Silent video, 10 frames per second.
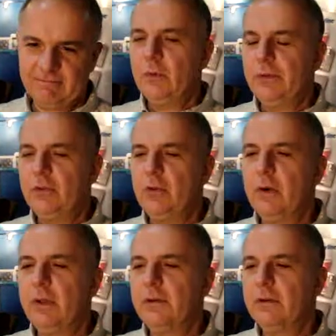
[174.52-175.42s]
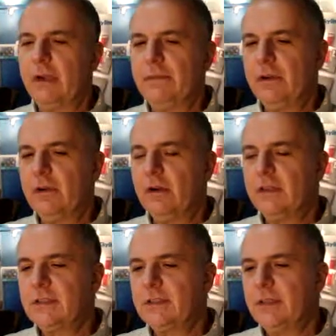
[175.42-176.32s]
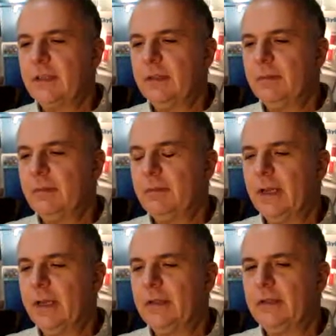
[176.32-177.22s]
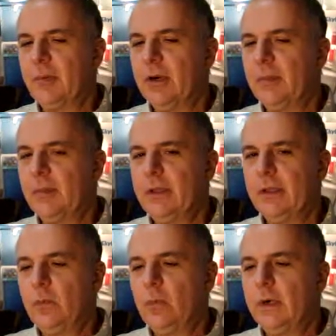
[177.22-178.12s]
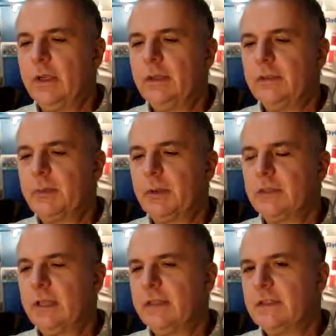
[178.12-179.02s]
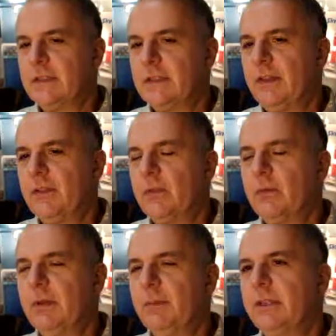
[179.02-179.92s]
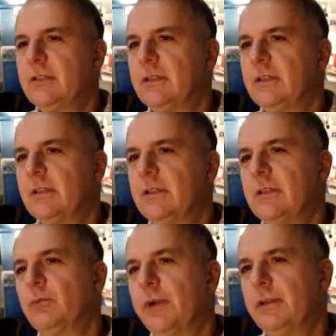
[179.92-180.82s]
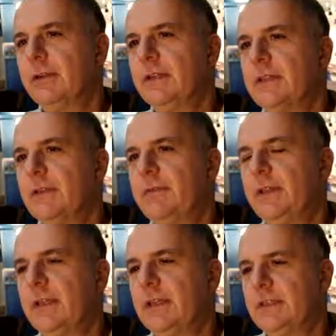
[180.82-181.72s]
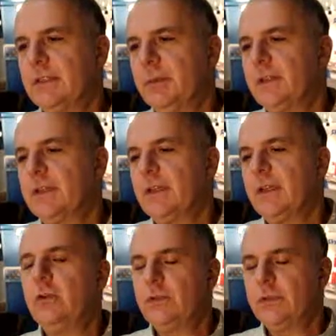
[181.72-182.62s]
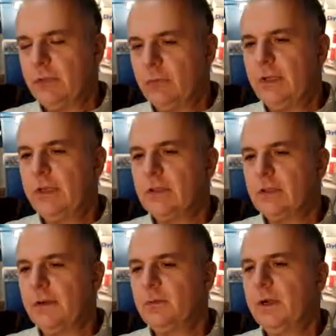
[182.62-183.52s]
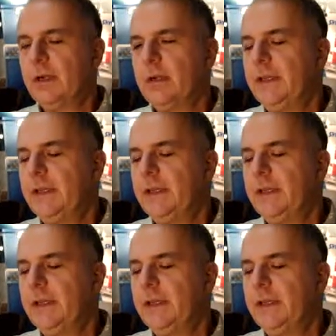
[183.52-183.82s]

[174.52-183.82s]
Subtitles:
We have 2 other graphic artists in my department. One specializes in three-dimensional renderings of the exhibits using 3D software.